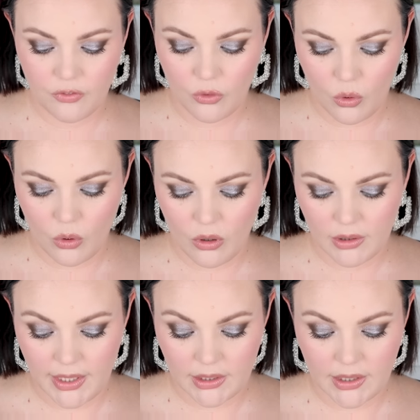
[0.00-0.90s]
for
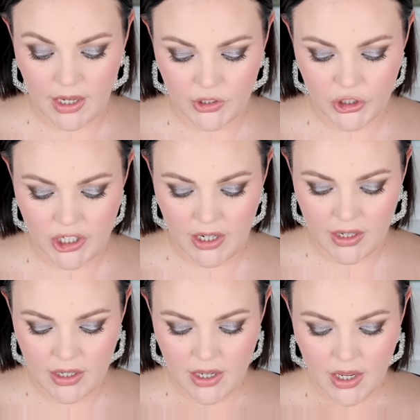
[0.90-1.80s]
like last
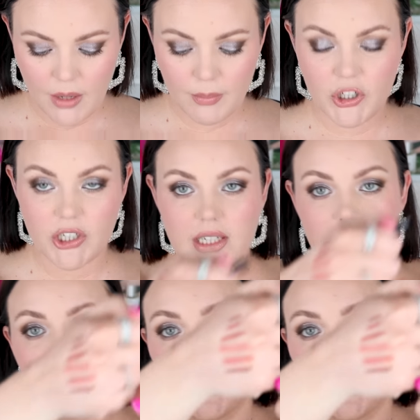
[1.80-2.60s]
year, but just in